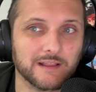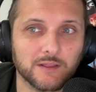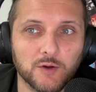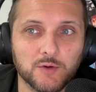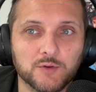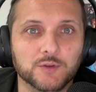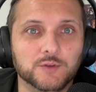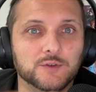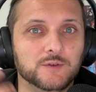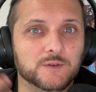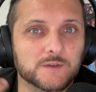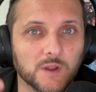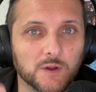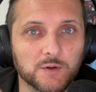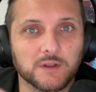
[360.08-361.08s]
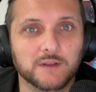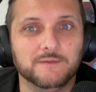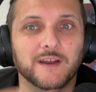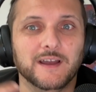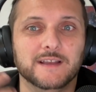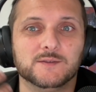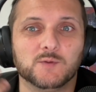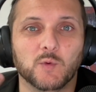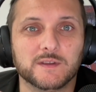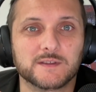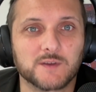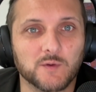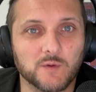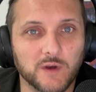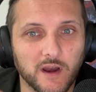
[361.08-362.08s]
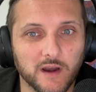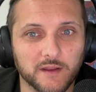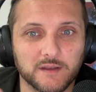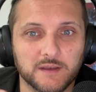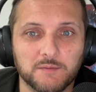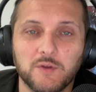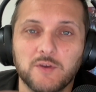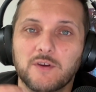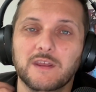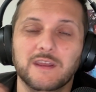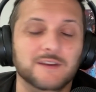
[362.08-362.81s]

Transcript: local news, local events, what's going on in the community,